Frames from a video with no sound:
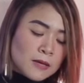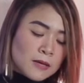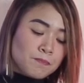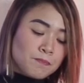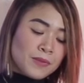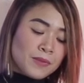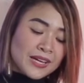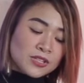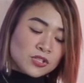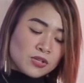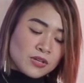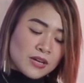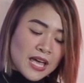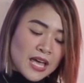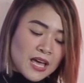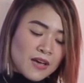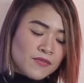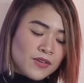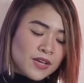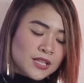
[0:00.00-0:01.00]
but your
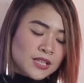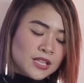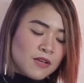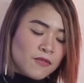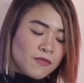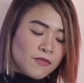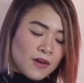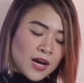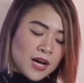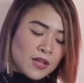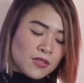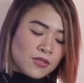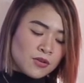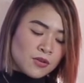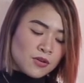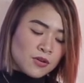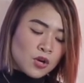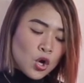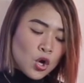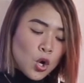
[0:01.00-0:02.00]
heavenly Father